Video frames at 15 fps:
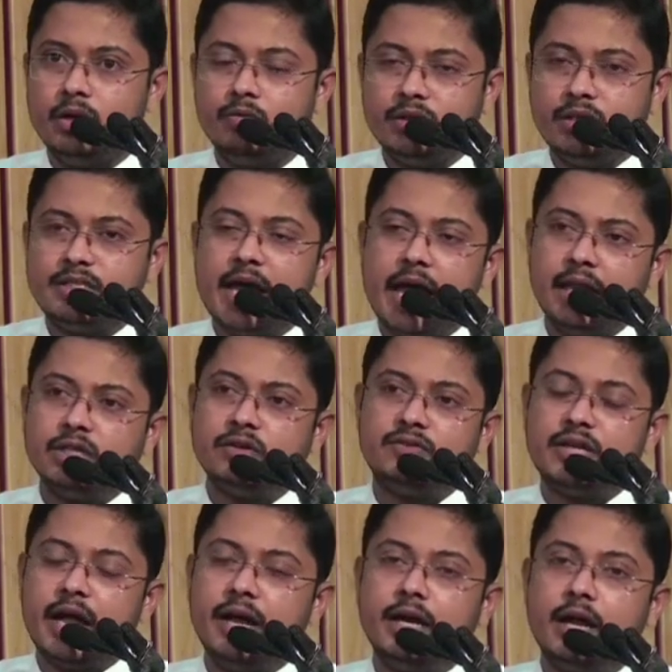With the challenge of
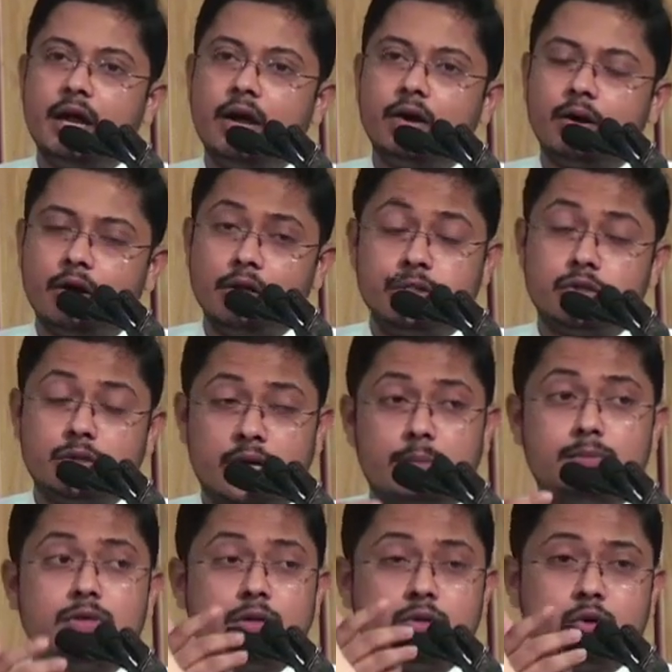China
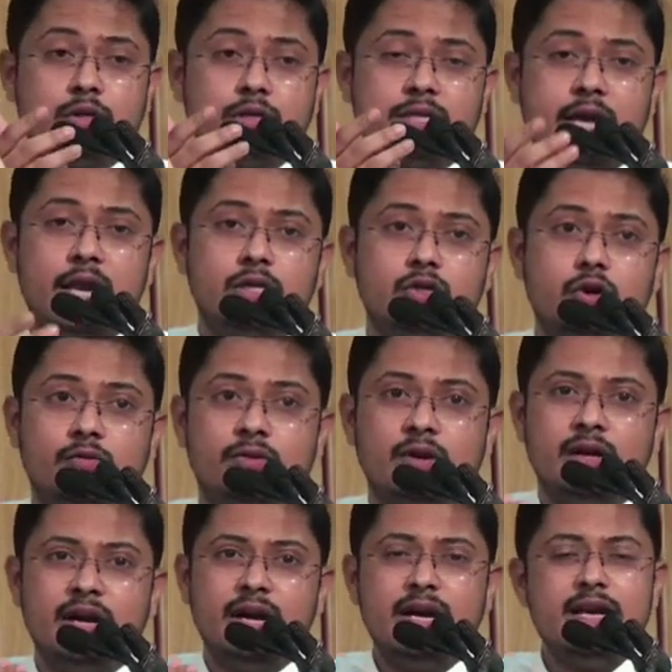comes also the challenge of
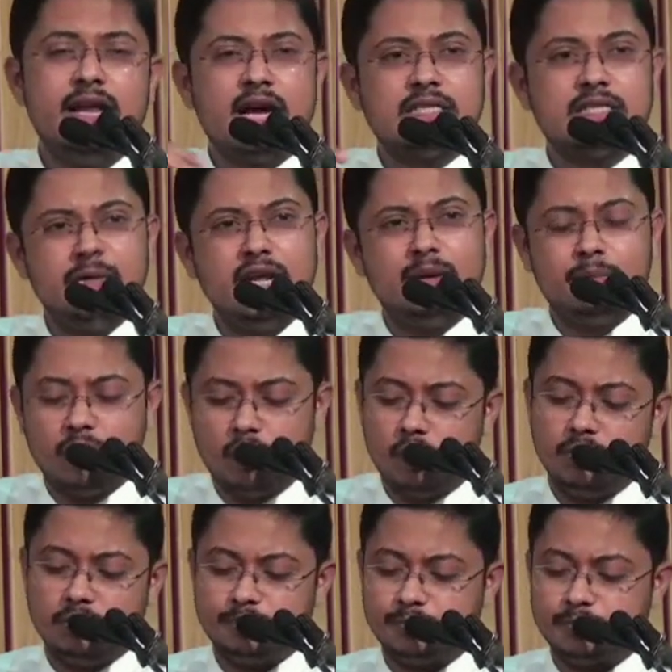India's neighborhood.